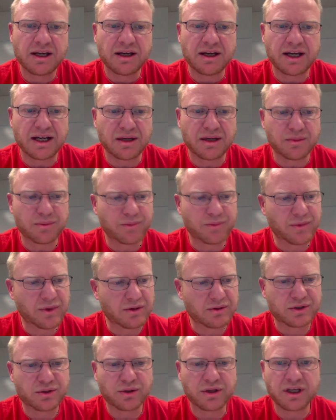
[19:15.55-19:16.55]

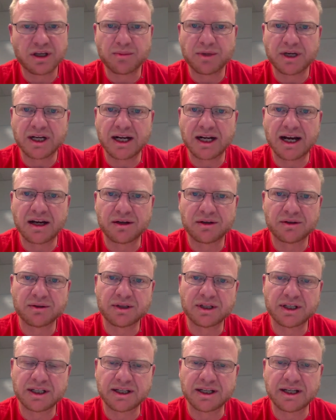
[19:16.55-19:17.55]
was talking about
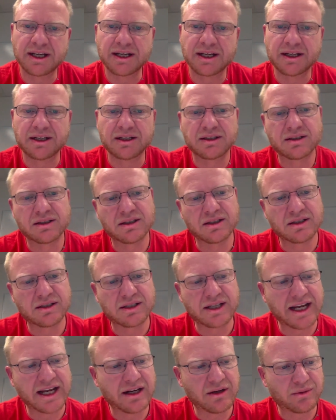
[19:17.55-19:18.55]
how a
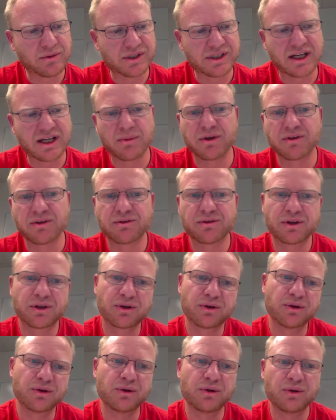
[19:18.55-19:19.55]
data was coming
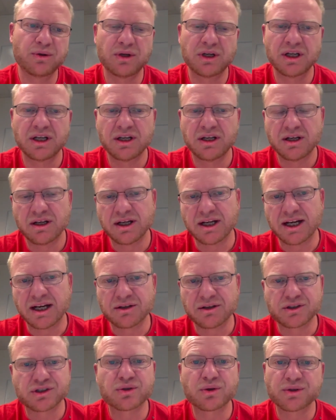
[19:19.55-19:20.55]
through
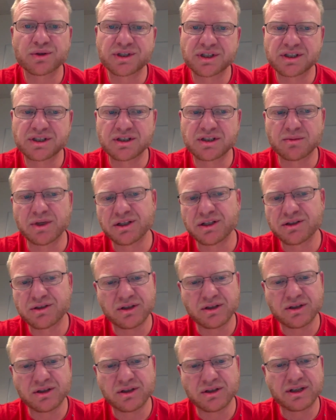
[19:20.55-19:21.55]
our source system into
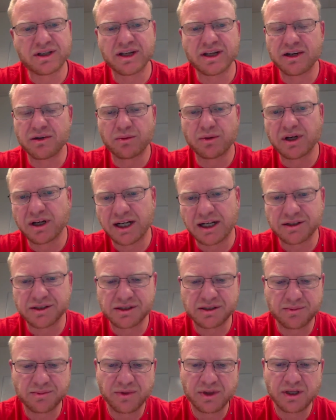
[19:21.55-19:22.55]
the data
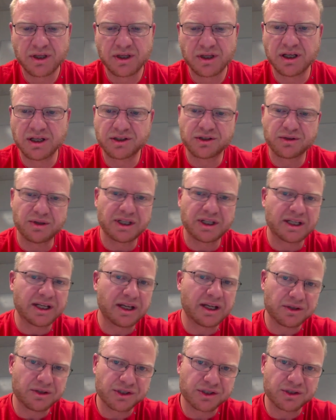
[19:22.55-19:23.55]
warehouse, into a
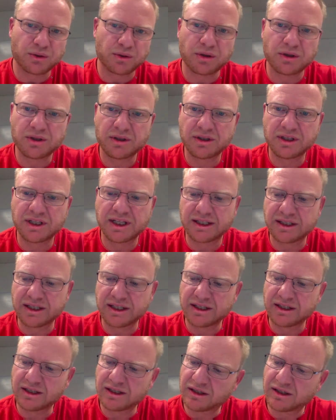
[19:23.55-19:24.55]
data store that
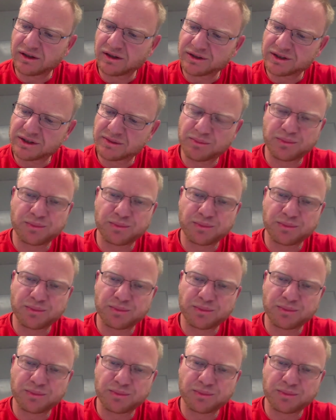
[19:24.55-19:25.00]
then gets